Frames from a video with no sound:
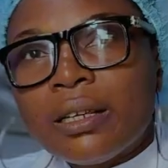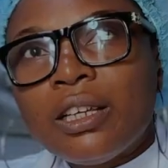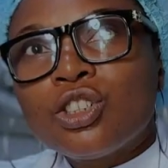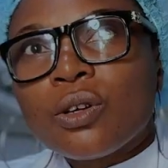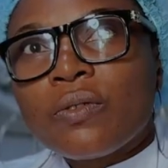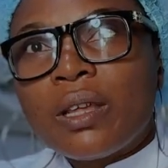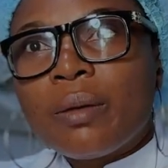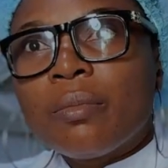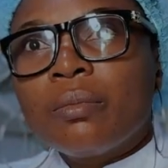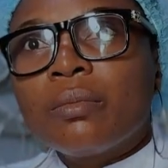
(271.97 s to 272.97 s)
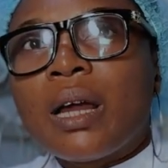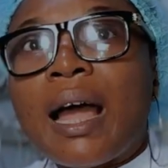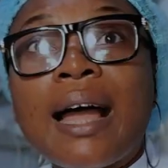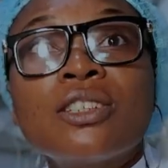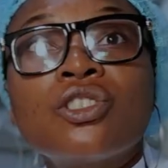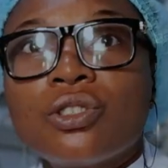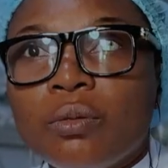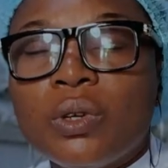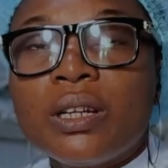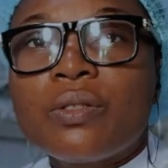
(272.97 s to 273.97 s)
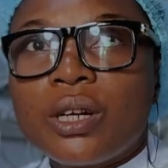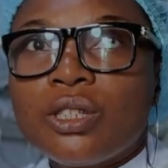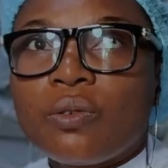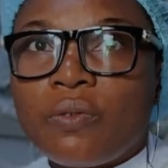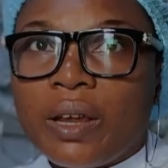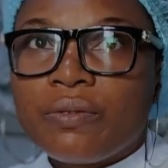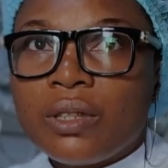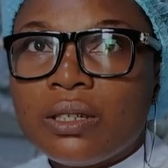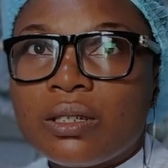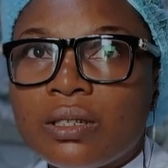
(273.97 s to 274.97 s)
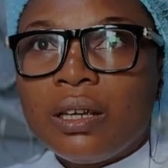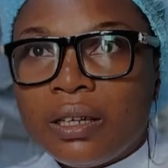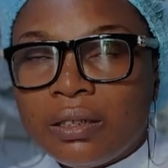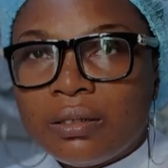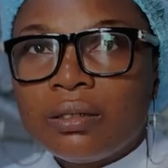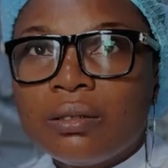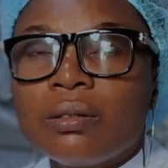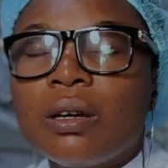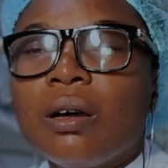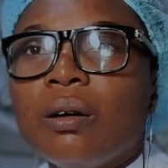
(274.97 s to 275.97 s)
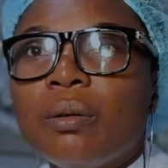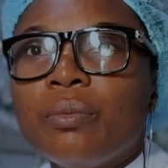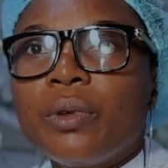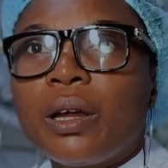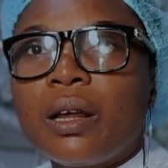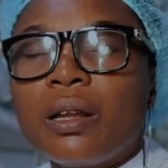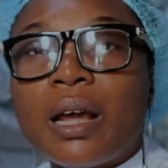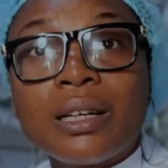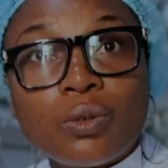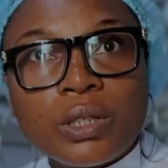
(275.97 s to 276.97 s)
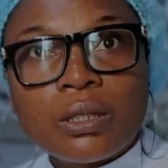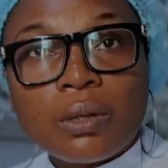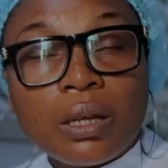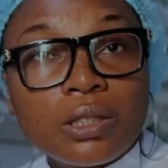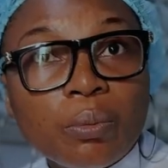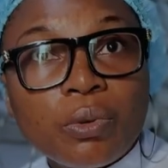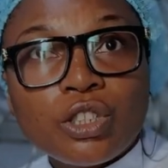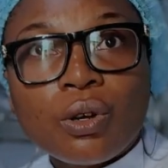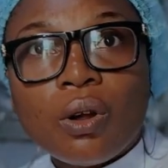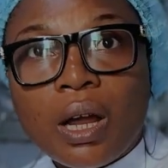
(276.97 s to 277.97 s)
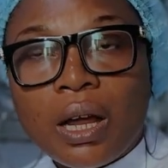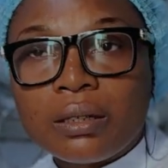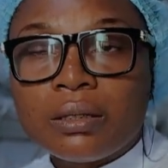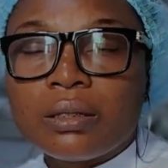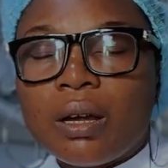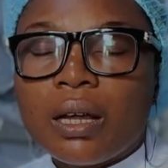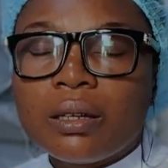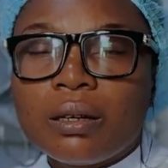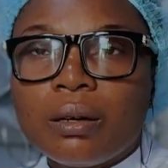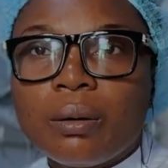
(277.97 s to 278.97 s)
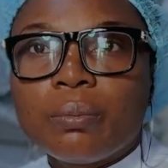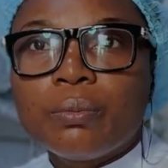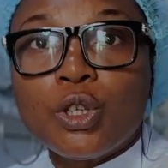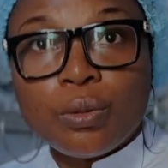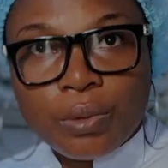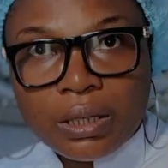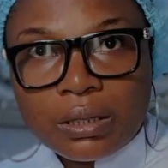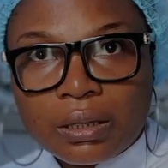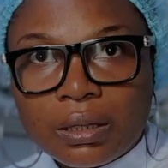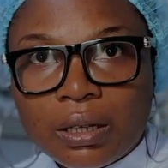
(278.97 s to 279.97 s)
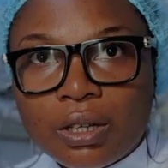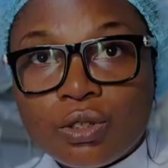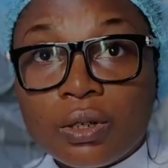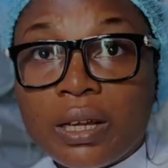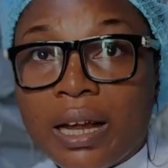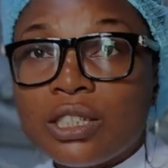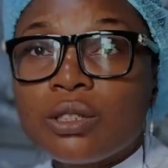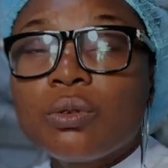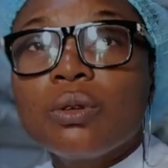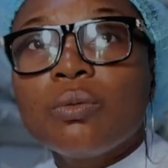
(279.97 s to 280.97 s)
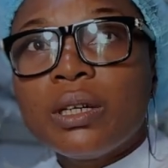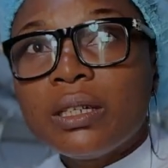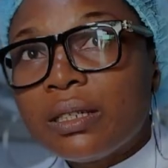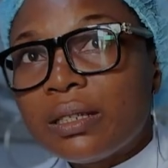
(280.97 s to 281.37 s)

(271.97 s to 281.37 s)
each of them hatch within 3 to 5 days in adequate temperature and humidity. So they hatch within these